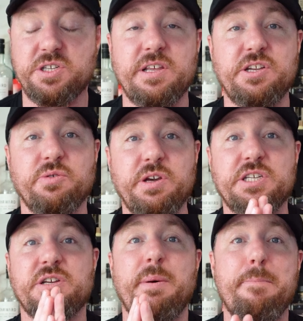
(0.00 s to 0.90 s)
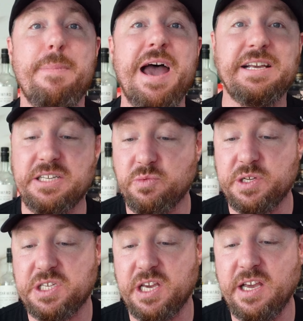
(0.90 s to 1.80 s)
So they're doing some amazing
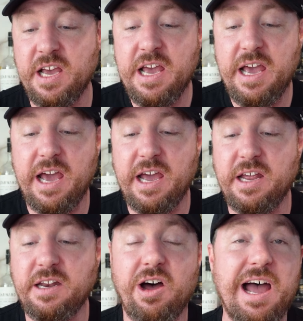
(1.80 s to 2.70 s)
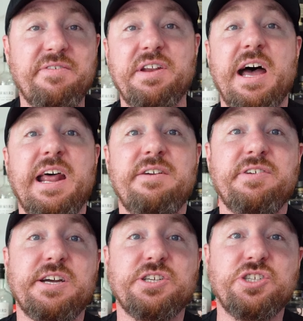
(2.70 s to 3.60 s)
whiskey and I haven't had
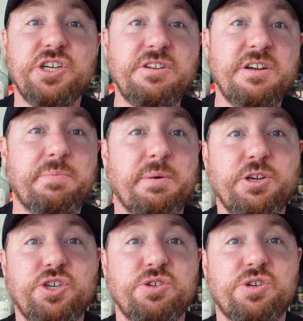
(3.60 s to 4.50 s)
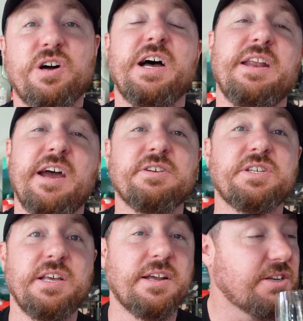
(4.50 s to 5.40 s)
Aviation Gin. I probably should try it now,
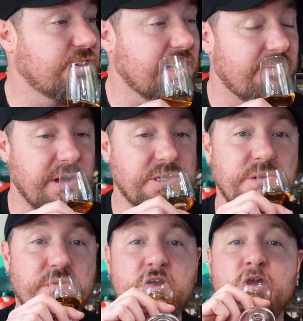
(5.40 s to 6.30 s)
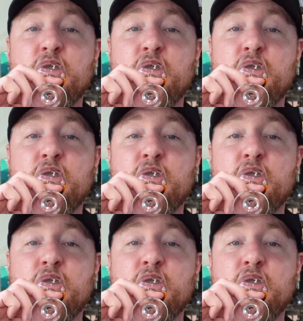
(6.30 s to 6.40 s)
seeing that I do love Westward.